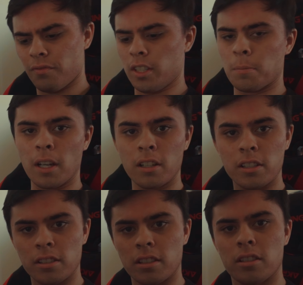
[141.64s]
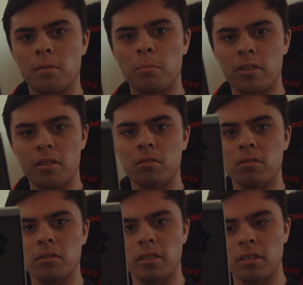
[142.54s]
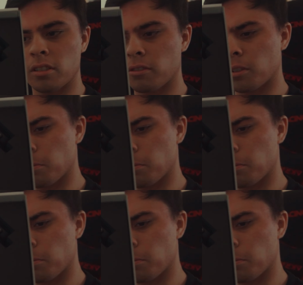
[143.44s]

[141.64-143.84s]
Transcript: This packaging is actually pretty cool. Looks really